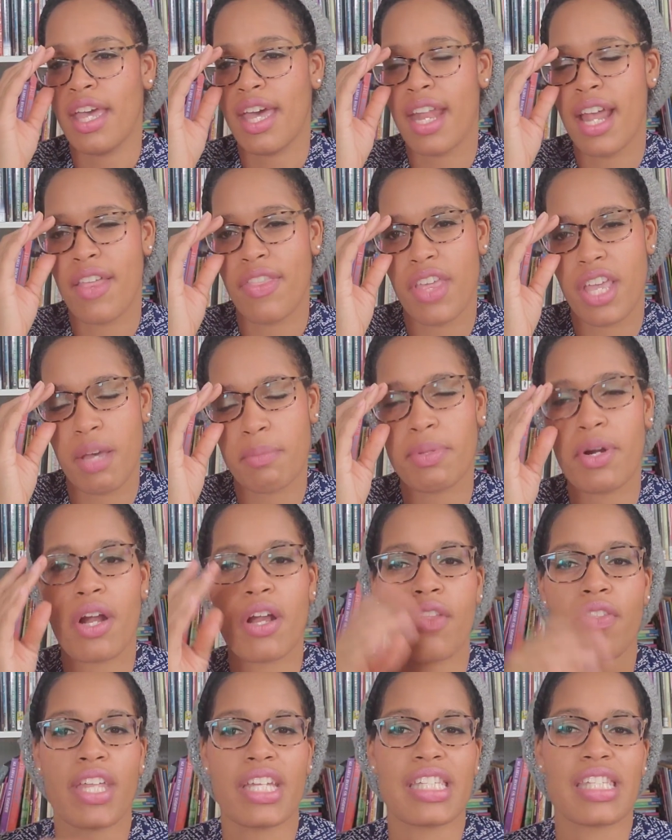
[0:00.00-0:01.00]
And I think a
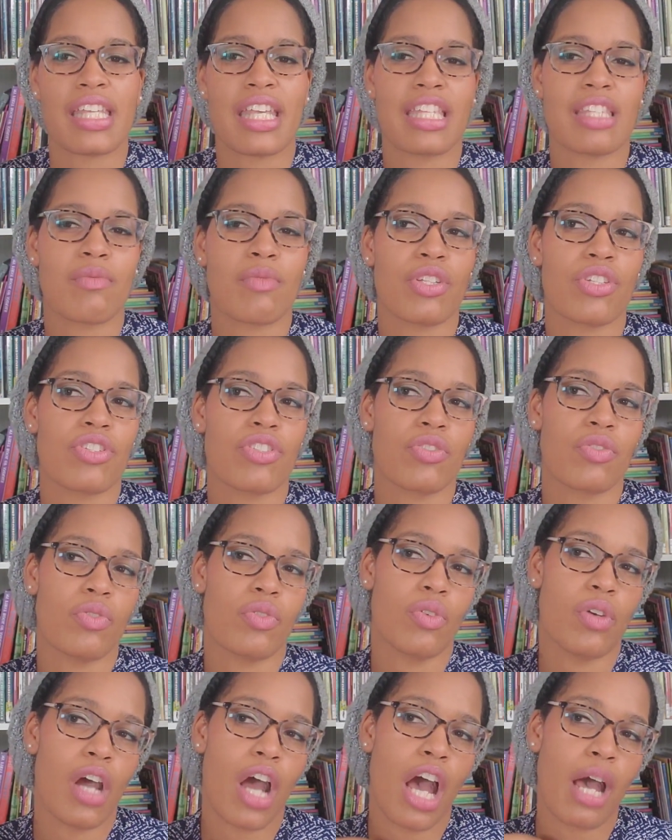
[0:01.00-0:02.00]
part of that is because we
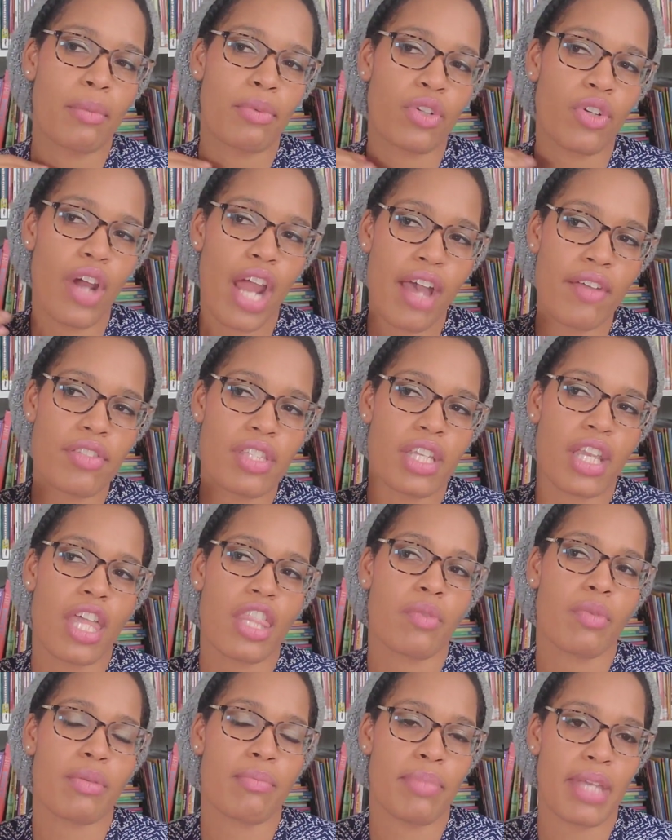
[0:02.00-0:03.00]
do um, crafts
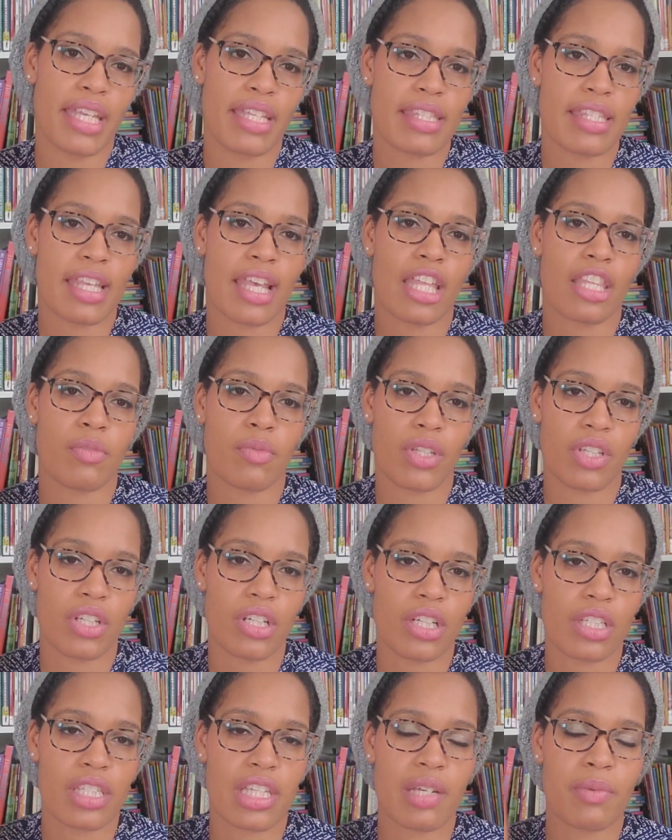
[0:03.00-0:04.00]
together, we bake together, we
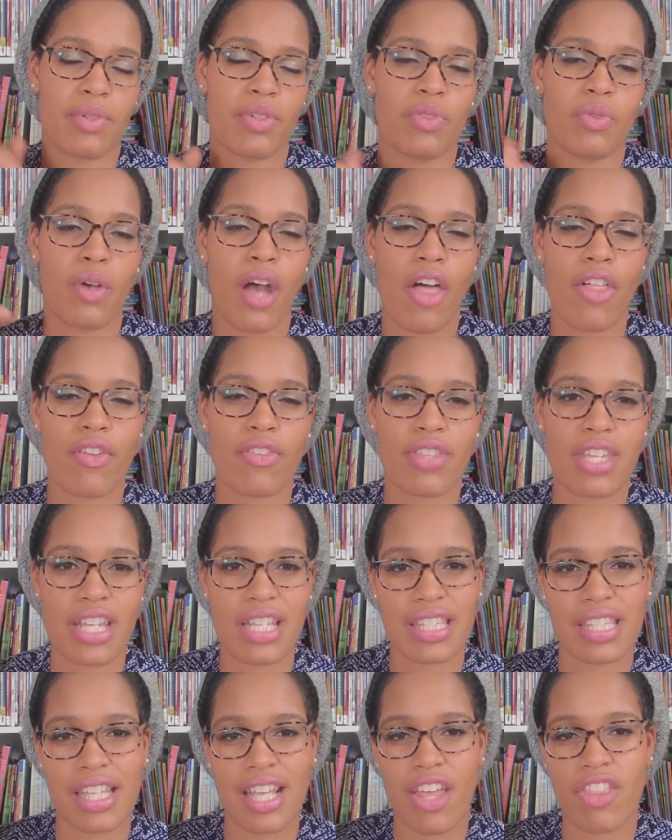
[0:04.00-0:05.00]
cook together, we do other
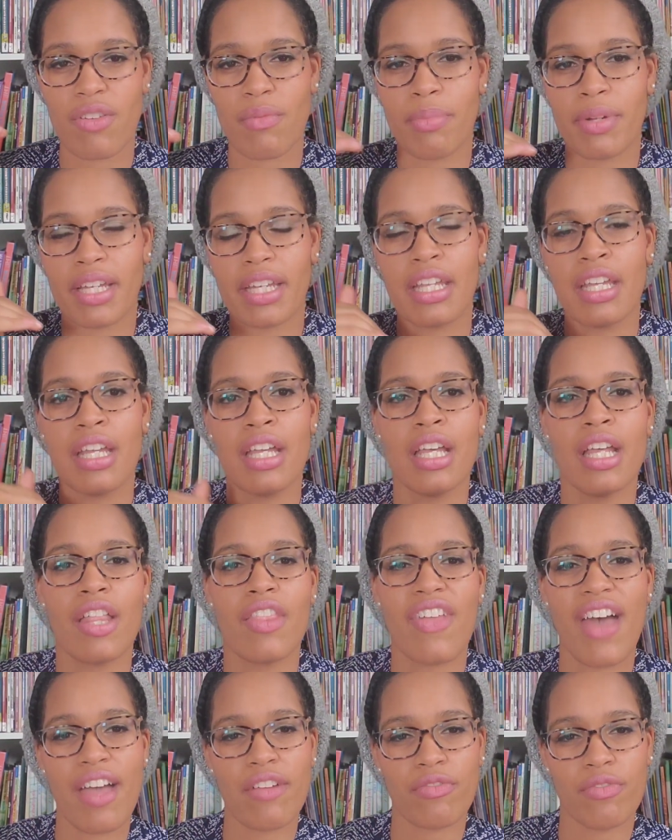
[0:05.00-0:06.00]
things together. But
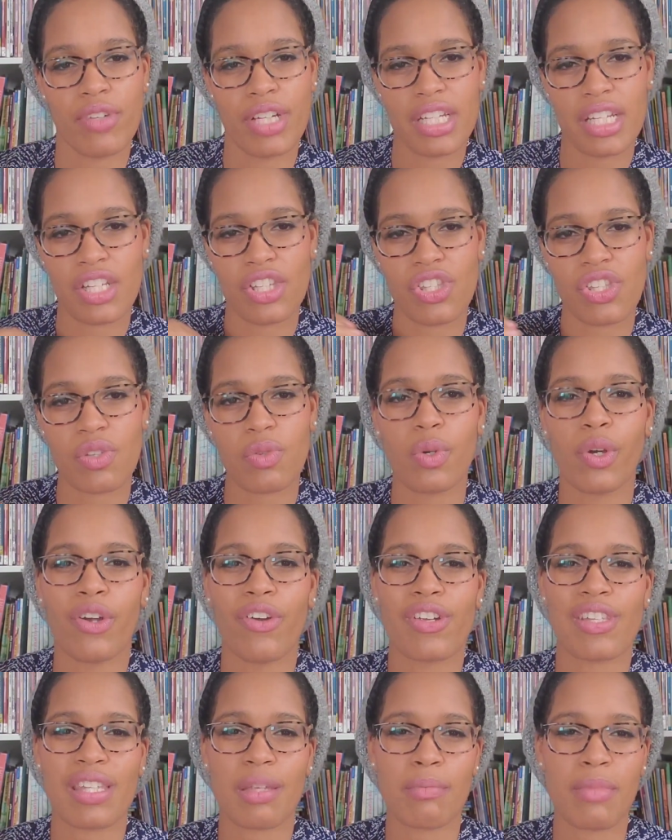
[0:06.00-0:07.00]
that reading to
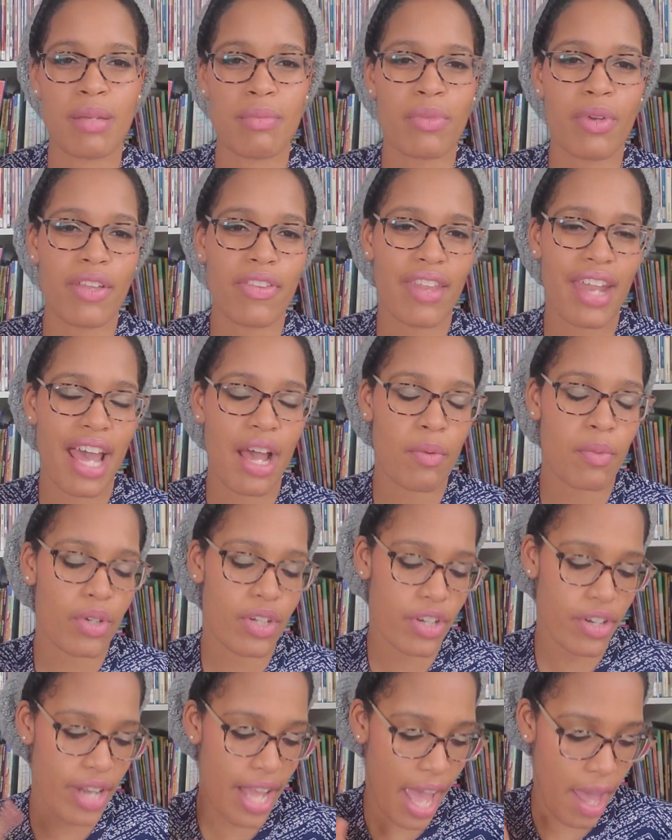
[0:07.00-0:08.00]
her is a memory that I
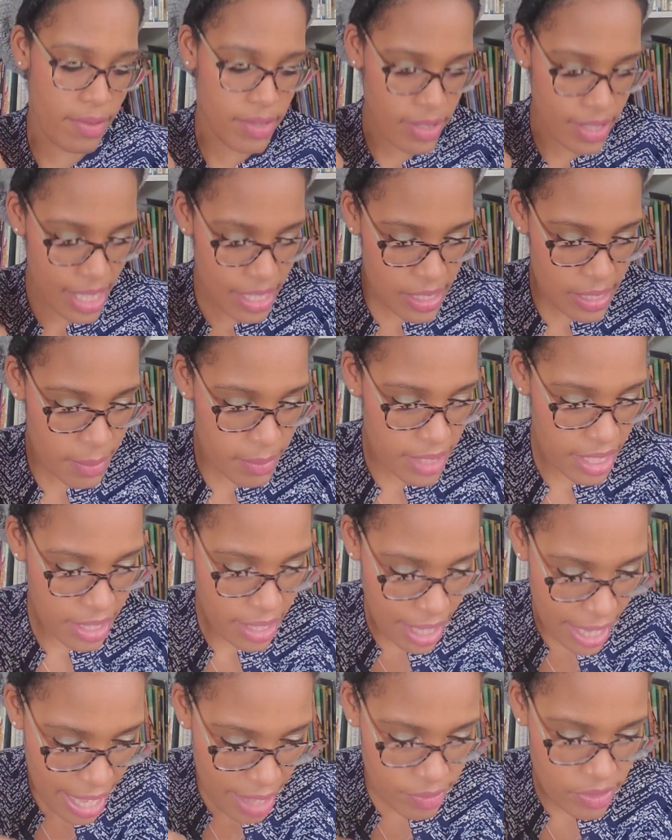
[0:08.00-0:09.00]
want her to have. So that's something
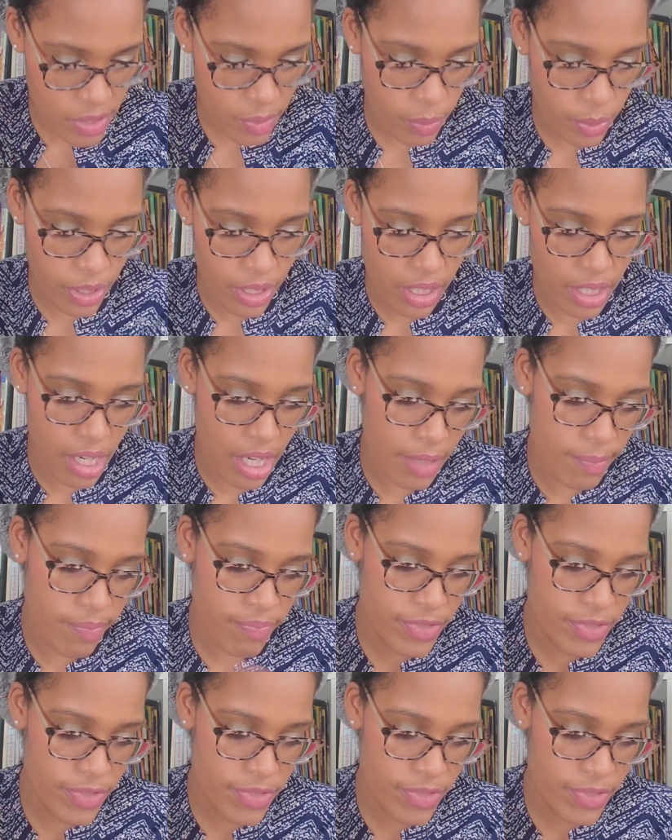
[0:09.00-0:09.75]
that I have to work on.